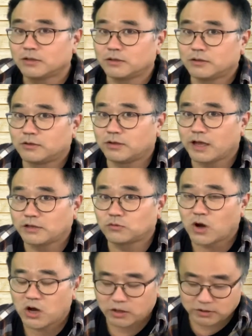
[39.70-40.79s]
Today's
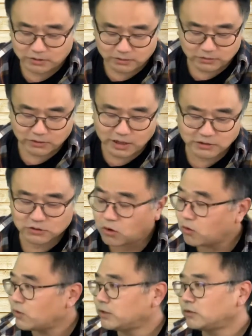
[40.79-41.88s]

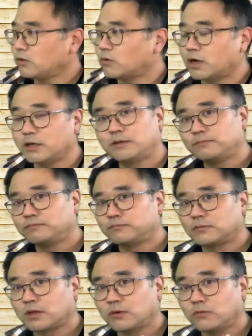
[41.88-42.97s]
doorway to the word,
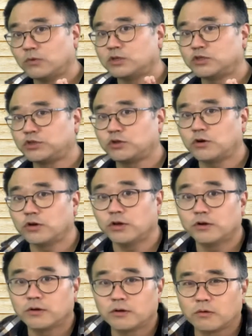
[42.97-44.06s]
will show you
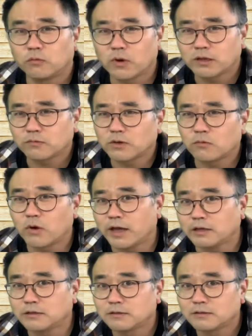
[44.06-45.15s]
one of the
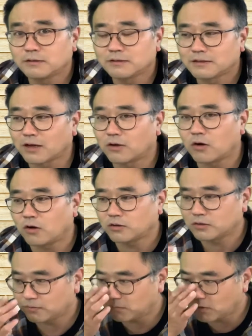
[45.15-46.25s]
ways that God
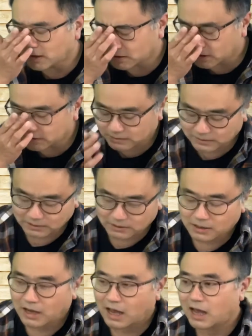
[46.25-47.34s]
blesses,
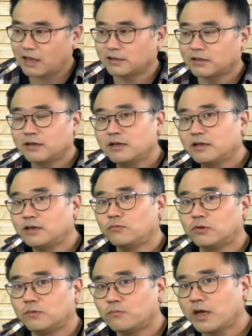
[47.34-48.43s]
and He will
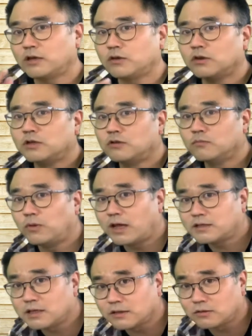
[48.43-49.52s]
make you into
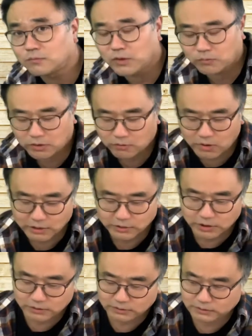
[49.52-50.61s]
blessing to people around you.
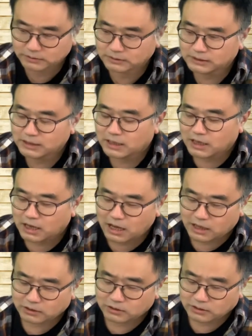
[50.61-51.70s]
And